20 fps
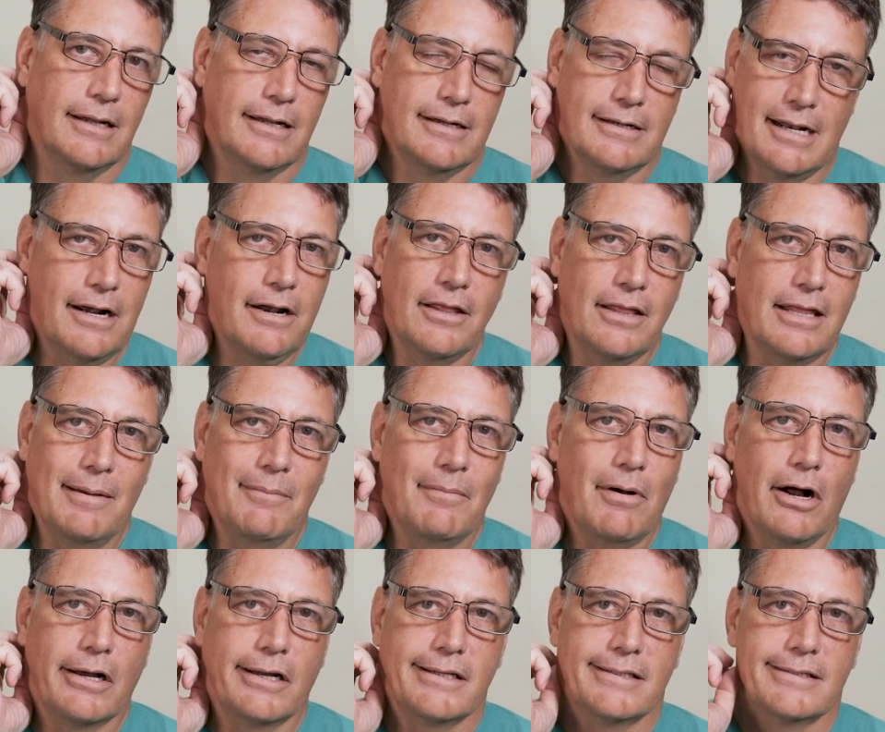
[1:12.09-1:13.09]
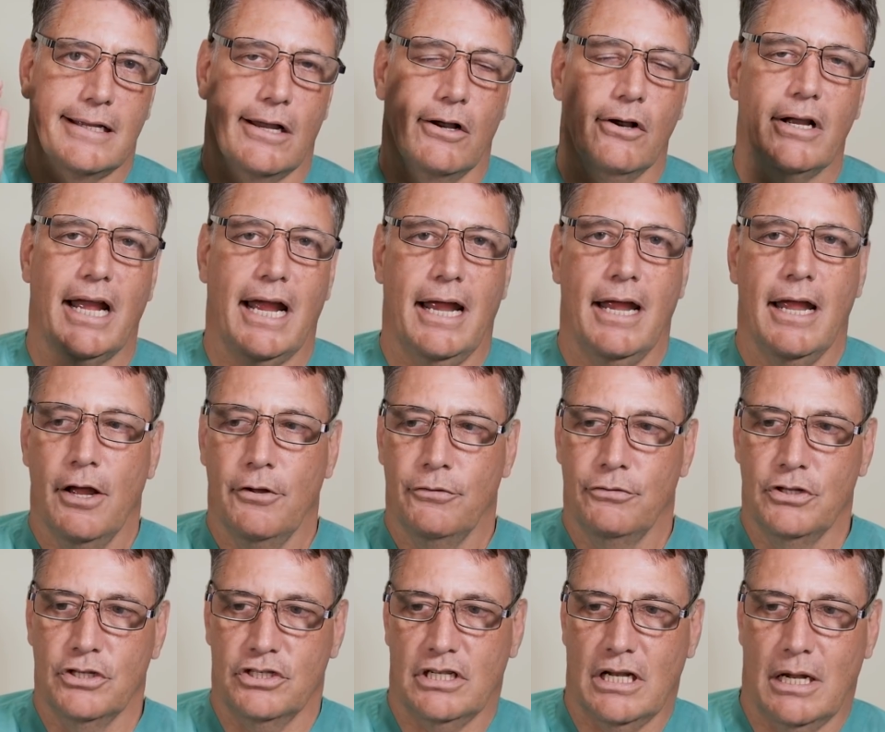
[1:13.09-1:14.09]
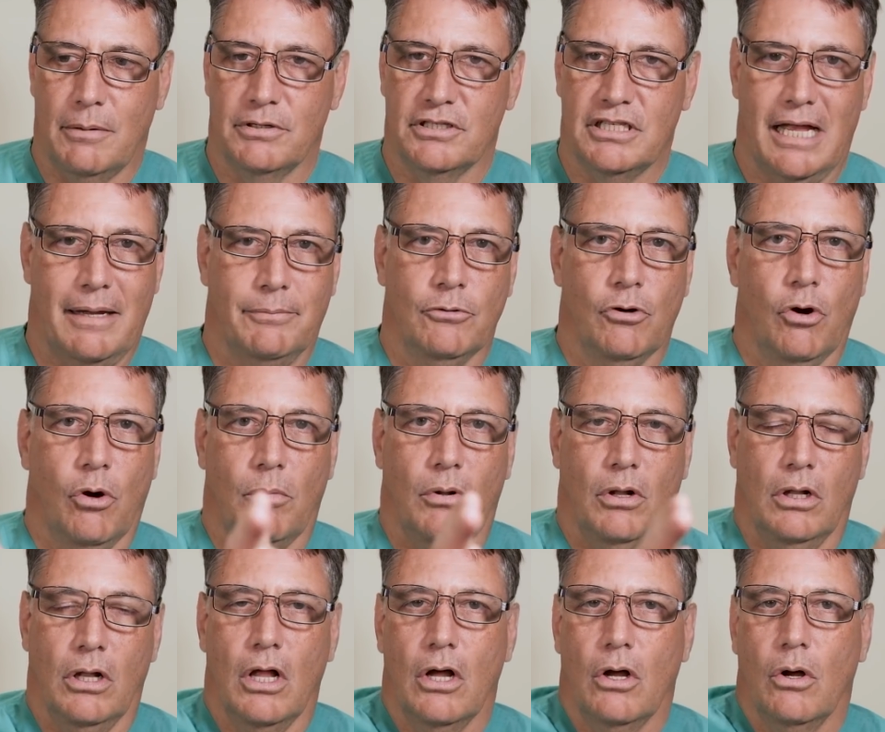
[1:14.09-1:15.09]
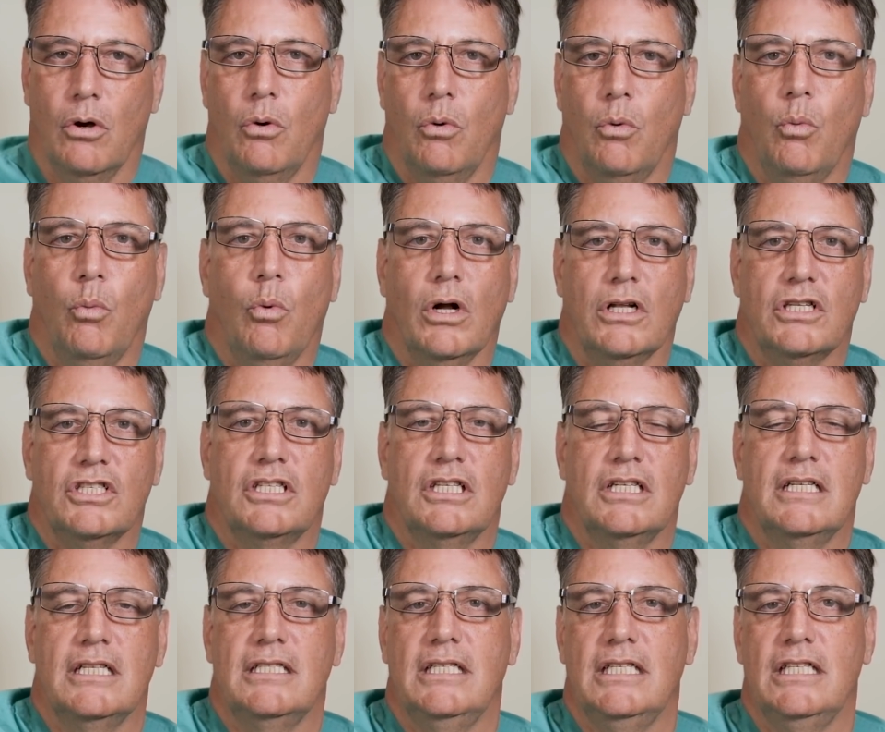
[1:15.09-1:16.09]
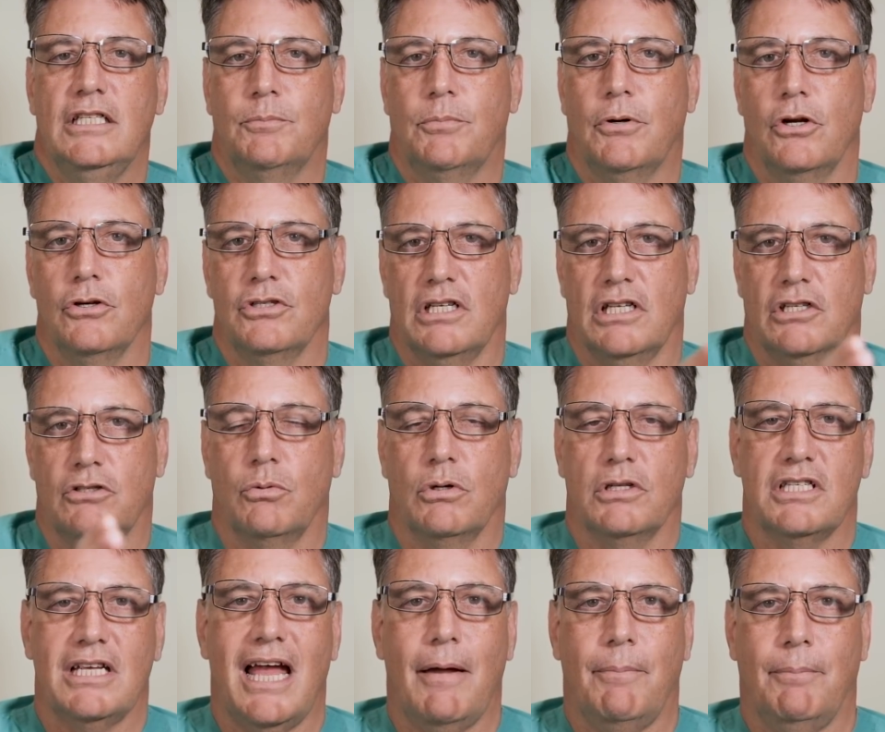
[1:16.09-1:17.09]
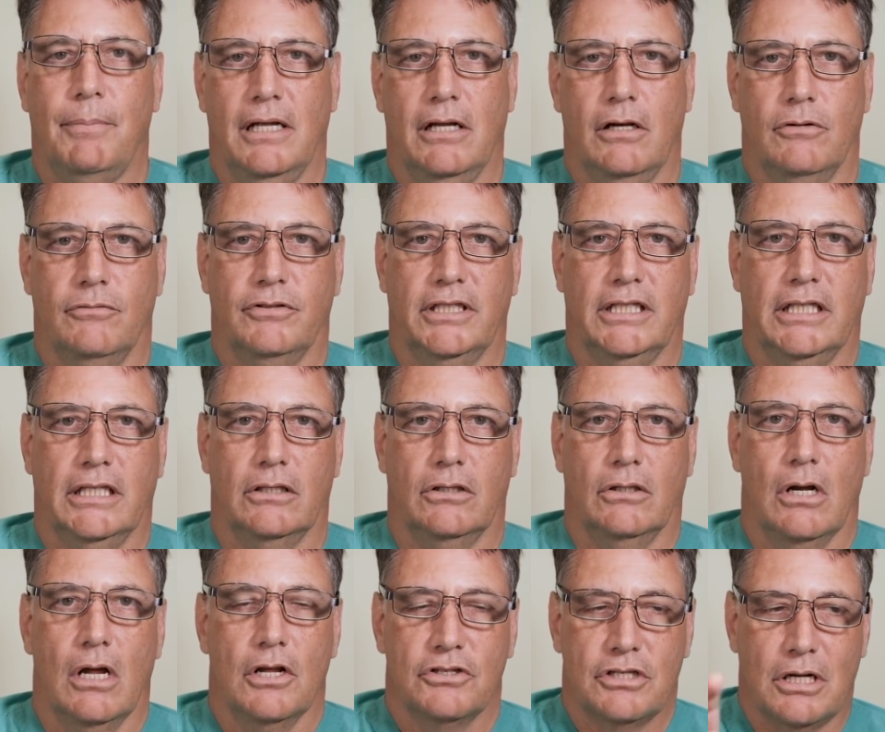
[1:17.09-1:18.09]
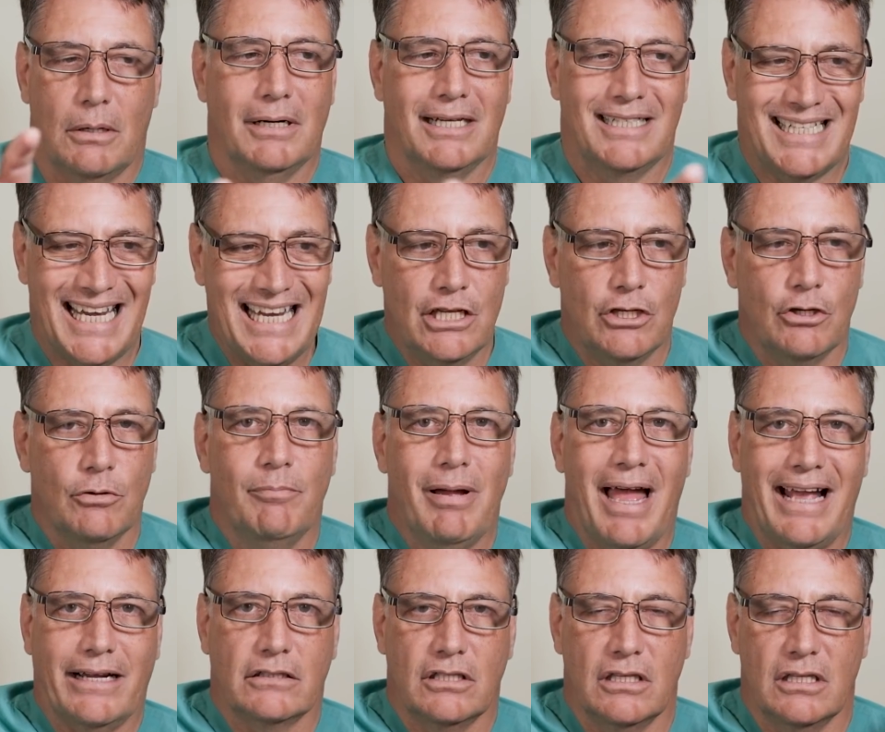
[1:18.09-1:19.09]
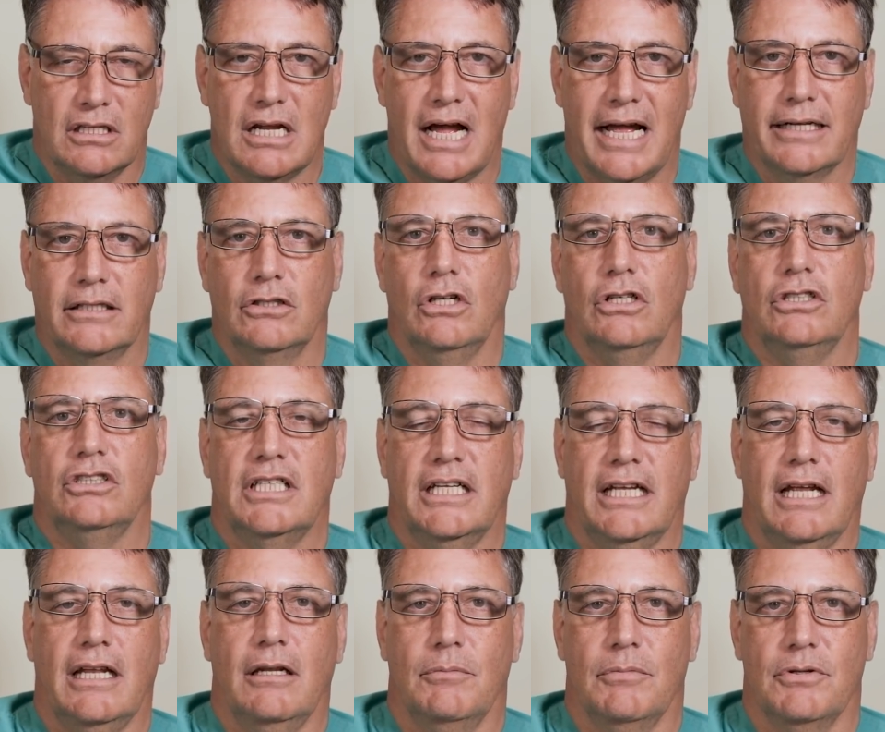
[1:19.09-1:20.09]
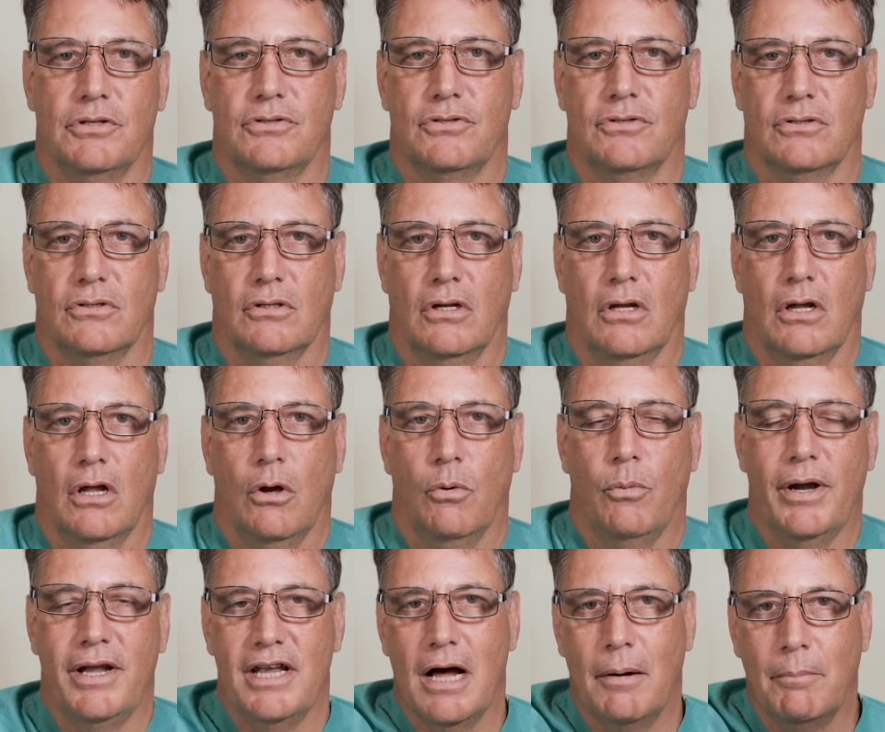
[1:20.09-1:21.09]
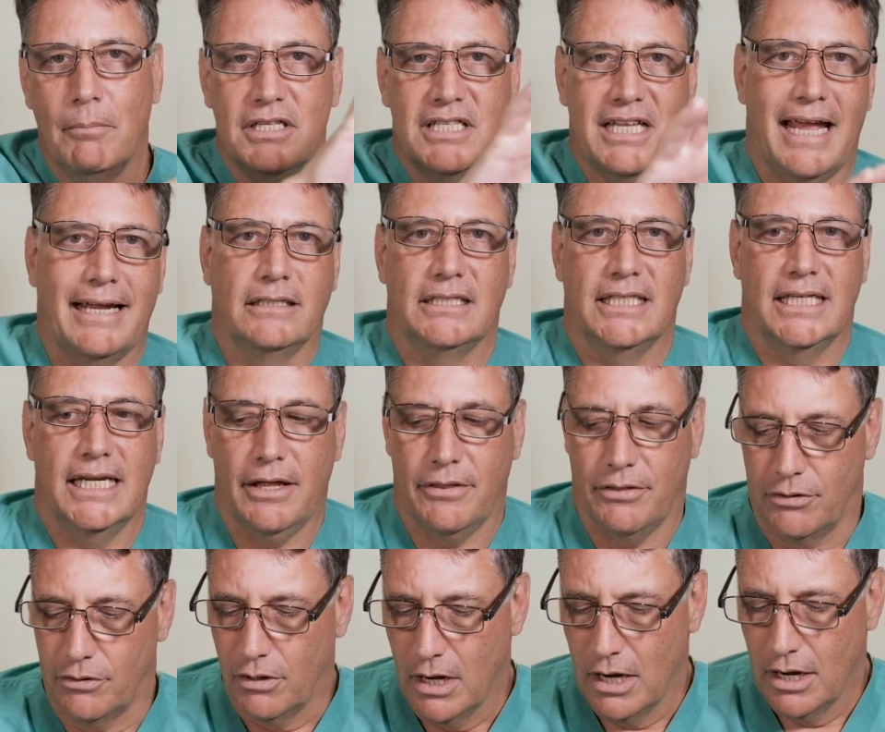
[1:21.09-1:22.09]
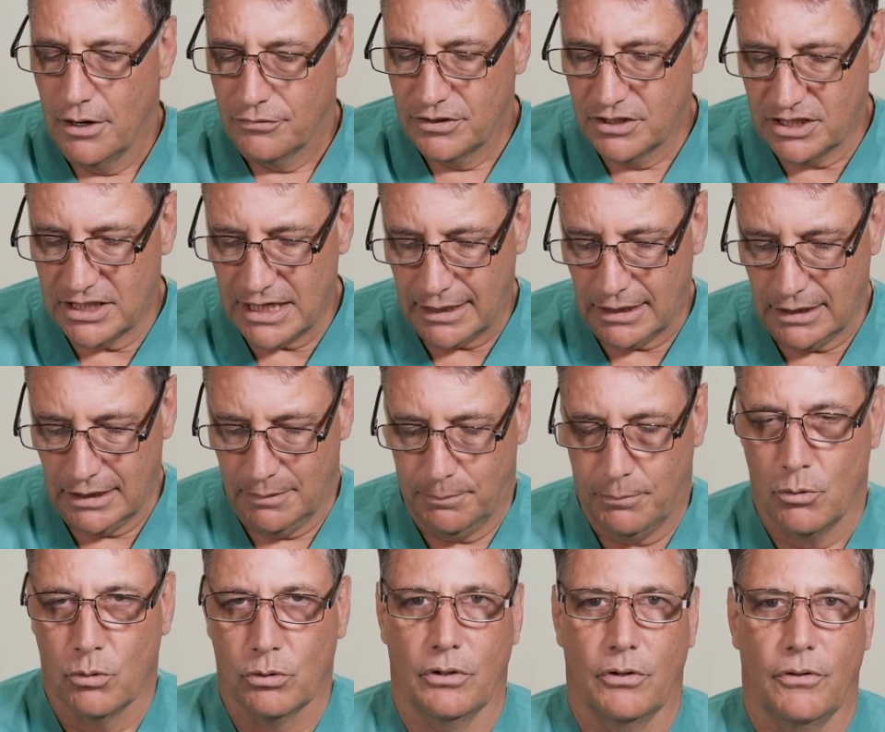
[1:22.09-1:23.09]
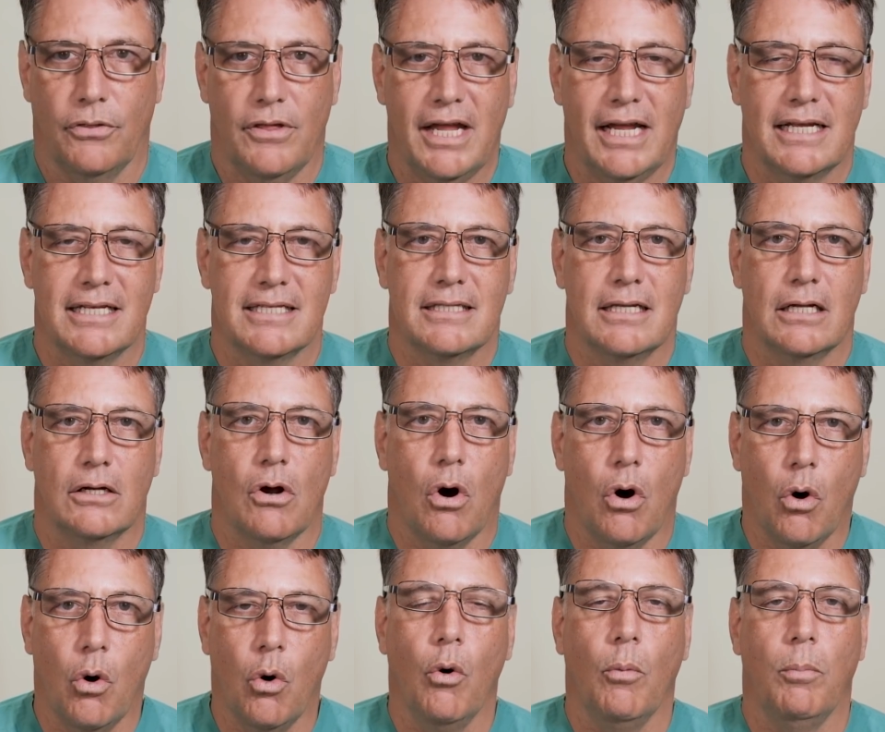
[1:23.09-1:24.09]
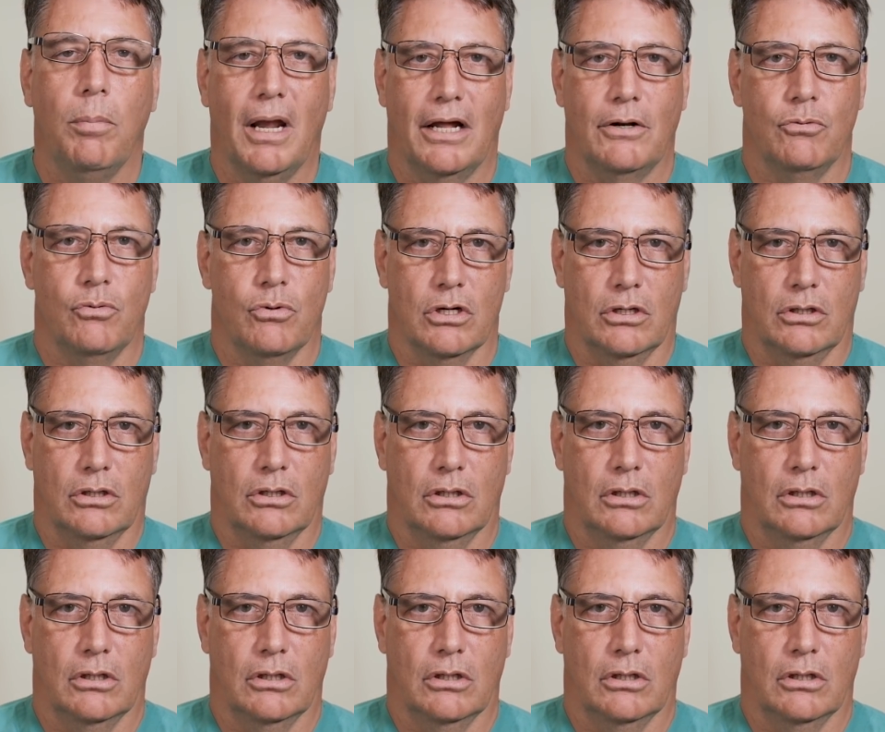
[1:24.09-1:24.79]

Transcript: None of them are going to say, okay, this number's abnormal. What's the disease process? What's happening over here? So I'm going to take you back to the diagnostic elements where numbers hang together. The second important thing is that all blood work,